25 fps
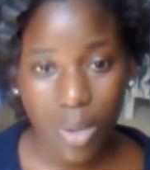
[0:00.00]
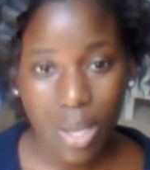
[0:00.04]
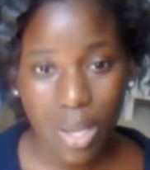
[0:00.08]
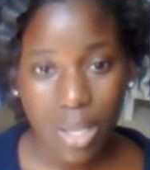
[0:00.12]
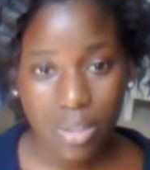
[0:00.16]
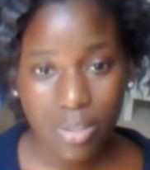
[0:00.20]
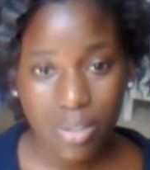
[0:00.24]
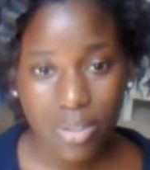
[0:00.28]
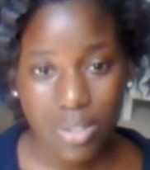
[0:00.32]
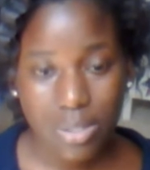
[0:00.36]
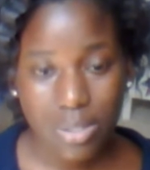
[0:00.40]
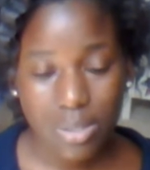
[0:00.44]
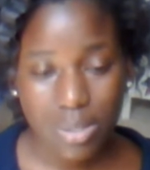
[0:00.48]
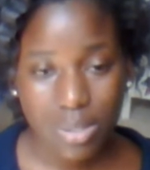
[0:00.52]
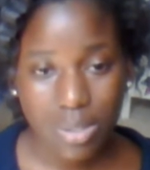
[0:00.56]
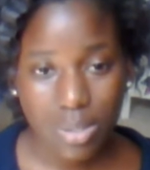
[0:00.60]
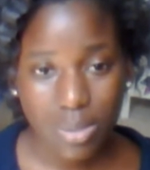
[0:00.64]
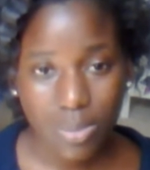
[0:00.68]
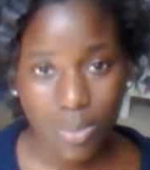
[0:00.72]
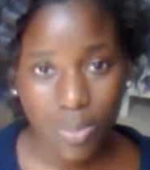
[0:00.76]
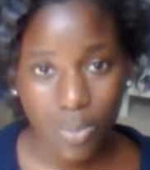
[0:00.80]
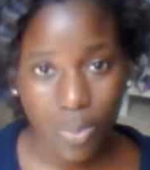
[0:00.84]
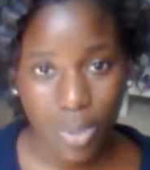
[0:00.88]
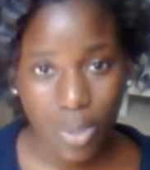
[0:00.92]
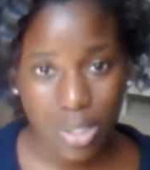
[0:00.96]
at
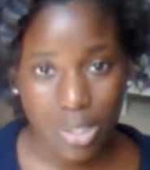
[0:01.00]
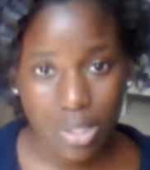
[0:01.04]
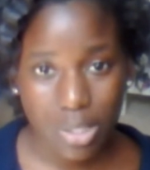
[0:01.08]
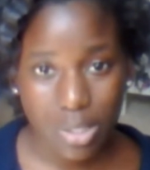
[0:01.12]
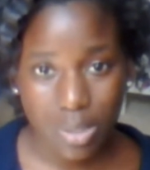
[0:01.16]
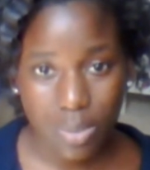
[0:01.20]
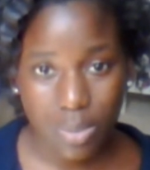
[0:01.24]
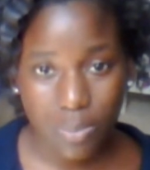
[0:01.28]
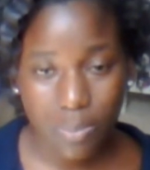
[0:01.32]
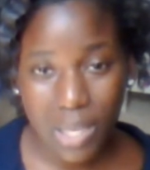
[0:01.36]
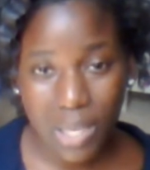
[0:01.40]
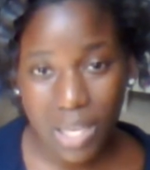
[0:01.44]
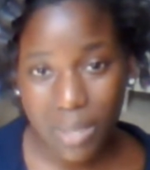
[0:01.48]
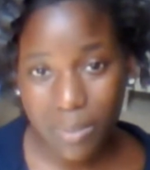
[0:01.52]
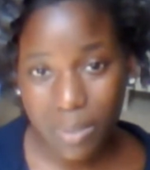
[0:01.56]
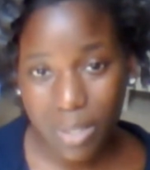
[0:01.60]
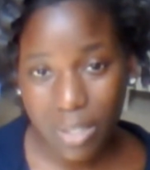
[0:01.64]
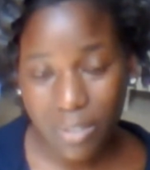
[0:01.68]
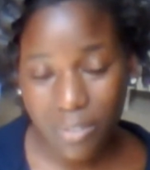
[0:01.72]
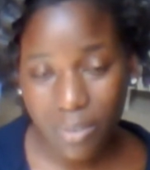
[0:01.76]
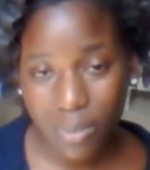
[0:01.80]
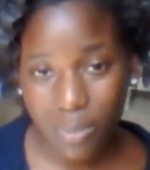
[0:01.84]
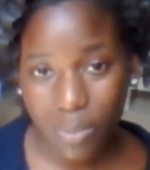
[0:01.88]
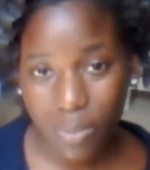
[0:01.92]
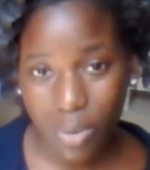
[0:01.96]
least once, maybe
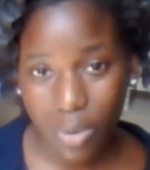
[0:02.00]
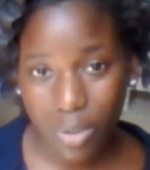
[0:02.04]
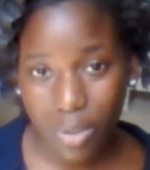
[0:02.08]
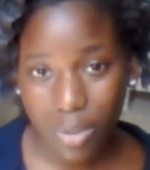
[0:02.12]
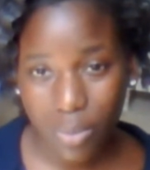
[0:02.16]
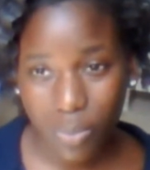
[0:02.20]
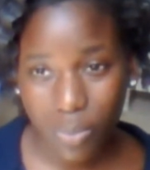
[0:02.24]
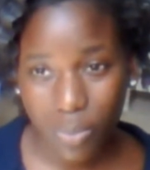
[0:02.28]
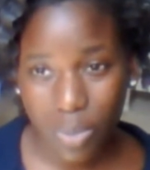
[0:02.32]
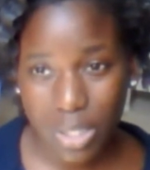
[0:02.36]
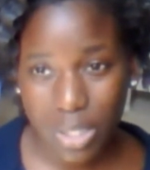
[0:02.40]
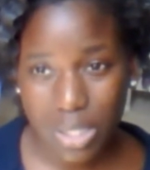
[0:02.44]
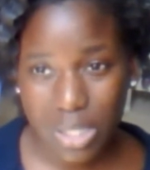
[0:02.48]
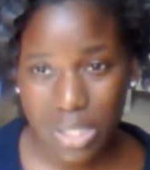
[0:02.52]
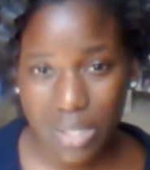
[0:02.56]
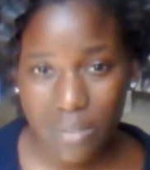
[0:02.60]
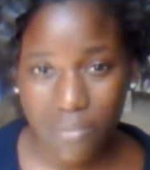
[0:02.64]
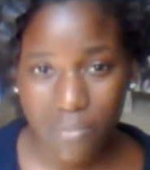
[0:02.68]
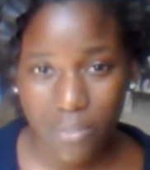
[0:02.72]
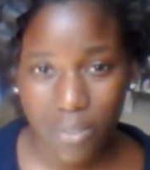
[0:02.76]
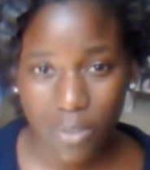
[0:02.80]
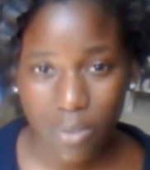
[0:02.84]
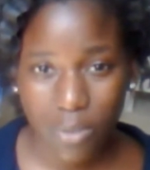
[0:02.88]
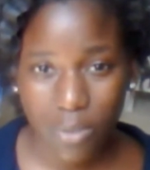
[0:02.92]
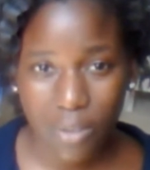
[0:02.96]
even more than once
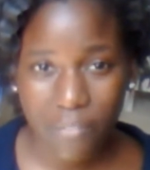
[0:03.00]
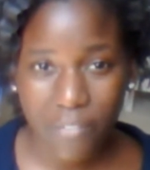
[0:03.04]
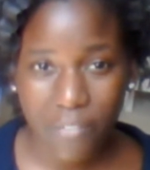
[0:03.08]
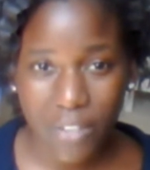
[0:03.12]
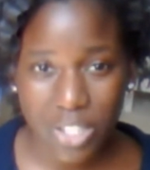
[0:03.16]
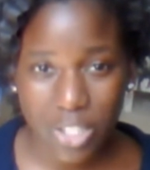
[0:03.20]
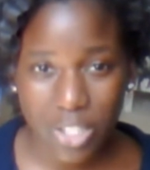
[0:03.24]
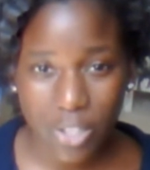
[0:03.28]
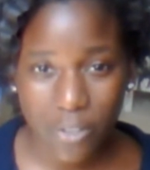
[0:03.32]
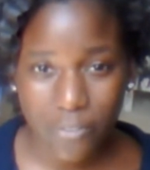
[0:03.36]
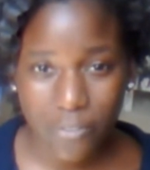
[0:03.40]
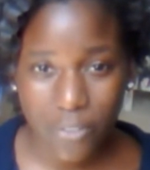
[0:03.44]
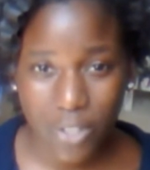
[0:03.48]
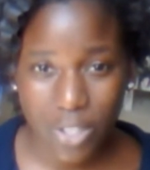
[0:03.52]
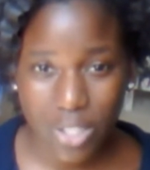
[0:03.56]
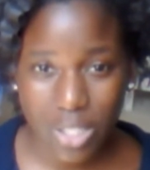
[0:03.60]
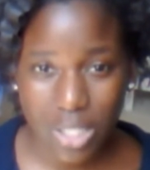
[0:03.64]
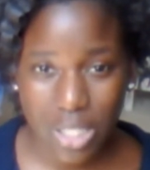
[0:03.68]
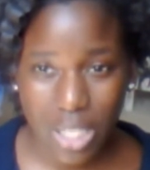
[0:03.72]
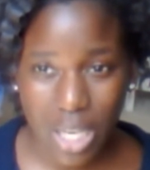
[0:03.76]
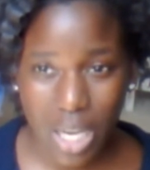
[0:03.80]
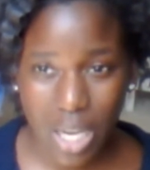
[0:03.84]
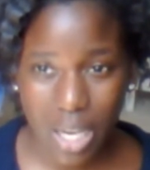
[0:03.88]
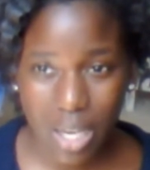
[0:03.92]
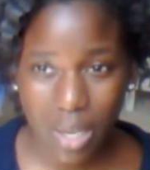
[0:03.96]
if it's your
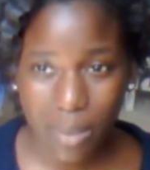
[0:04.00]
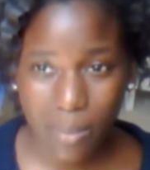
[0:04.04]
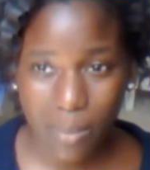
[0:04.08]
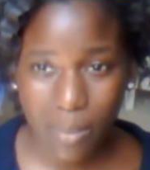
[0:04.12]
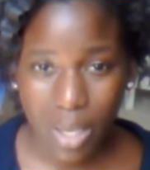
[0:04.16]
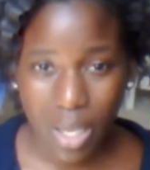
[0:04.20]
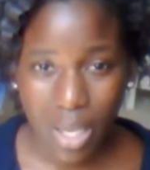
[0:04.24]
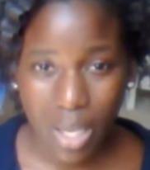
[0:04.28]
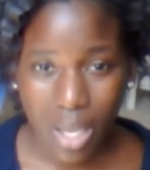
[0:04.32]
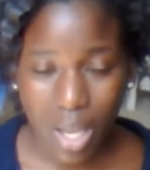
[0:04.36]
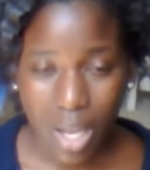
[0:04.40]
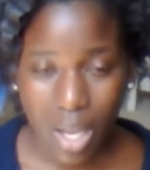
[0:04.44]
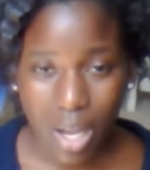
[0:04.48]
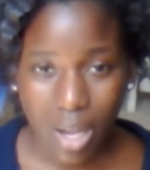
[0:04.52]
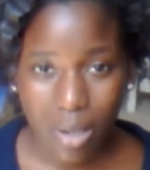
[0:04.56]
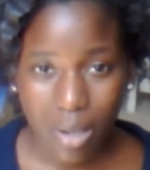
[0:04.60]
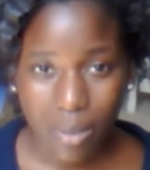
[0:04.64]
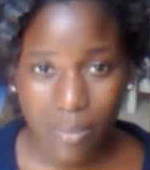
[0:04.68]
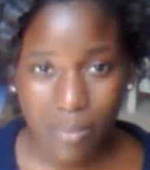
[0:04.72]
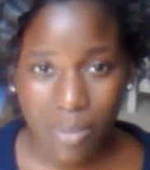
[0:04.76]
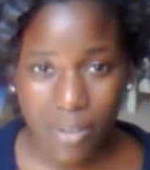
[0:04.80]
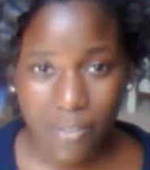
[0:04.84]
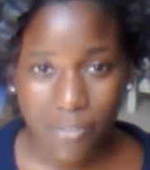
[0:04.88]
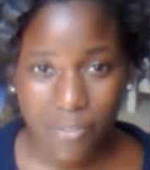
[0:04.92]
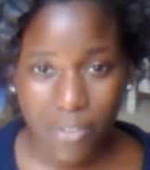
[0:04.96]
first time.
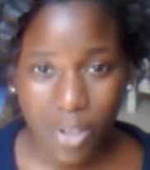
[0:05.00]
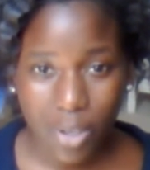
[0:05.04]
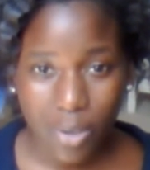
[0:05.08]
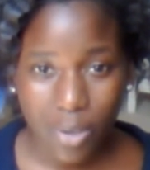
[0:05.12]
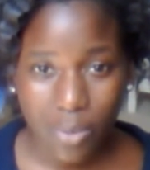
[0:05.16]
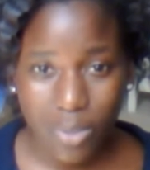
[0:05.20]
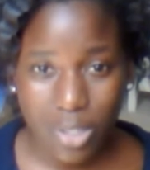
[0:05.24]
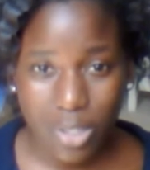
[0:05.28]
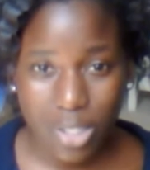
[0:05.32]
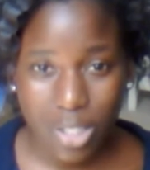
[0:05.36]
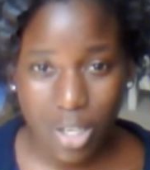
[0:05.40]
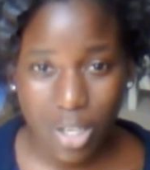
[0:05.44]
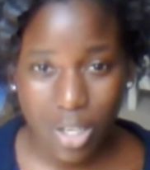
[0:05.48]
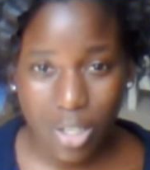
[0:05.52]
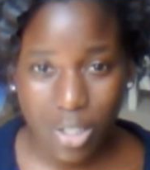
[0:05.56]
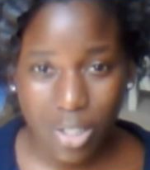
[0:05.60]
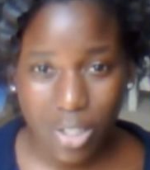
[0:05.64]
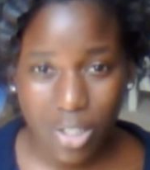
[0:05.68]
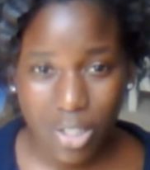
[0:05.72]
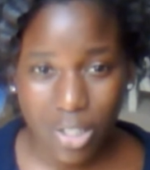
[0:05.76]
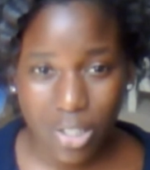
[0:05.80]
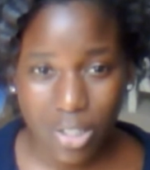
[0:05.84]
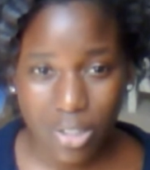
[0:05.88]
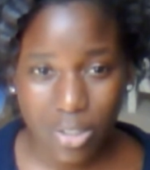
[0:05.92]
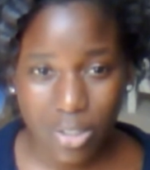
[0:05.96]
If you're a
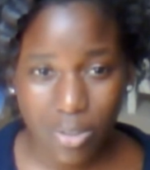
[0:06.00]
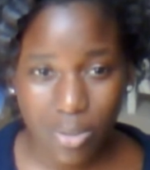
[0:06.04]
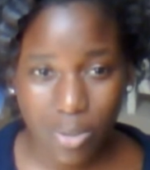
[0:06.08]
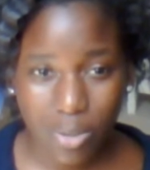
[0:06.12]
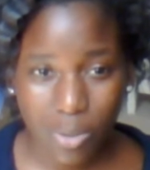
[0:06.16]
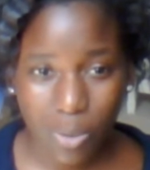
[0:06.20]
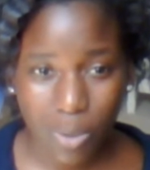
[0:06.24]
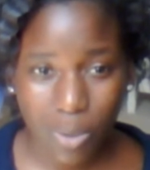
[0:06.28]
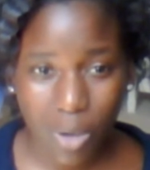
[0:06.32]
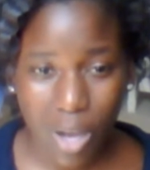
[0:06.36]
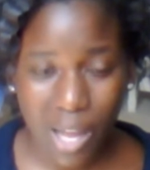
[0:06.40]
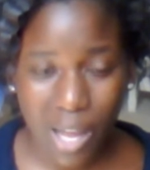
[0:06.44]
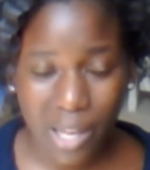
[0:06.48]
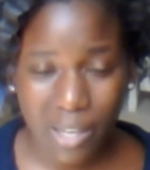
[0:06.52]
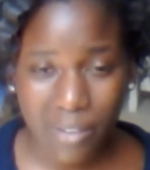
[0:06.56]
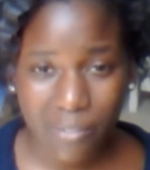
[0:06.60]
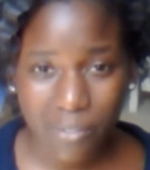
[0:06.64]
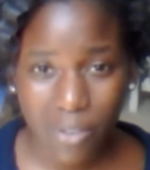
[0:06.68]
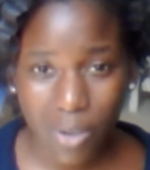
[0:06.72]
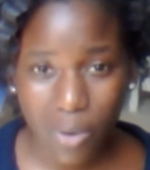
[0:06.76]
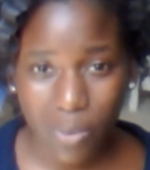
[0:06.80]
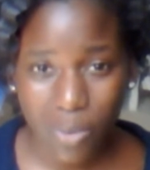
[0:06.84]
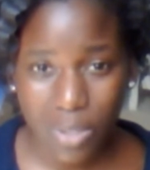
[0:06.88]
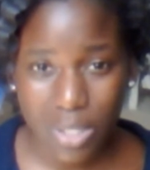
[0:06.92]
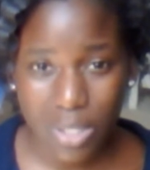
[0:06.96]
returner, you kind of
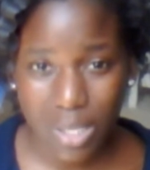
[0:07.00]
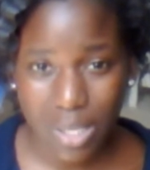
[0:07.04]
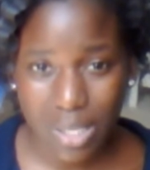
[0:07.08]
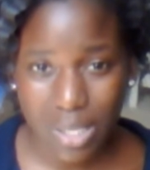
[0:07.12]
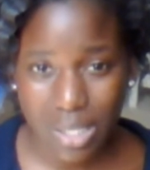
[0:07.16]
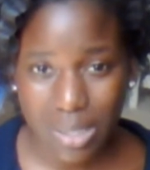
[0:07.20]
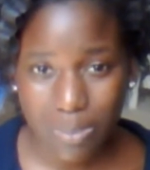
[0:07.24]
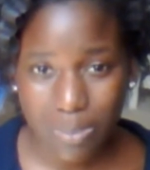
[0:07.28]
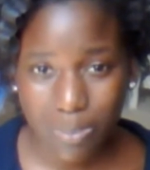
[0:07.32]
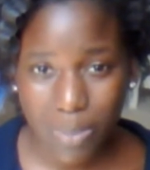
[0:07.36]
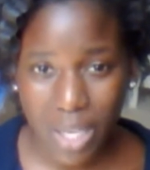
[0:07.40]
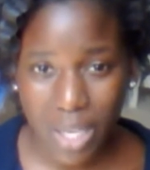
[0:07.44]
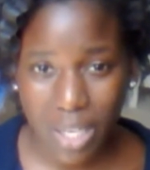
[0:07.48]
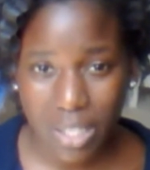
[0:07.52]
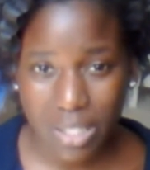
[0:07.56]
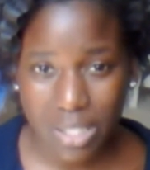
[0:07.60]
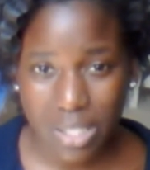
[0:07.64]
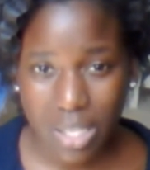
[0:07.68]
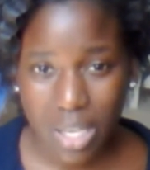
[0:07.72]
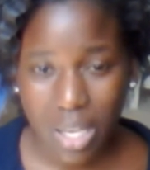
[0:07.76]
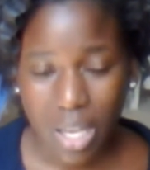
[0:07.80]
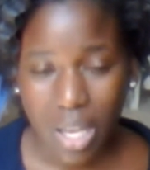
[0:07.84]
know what to expect.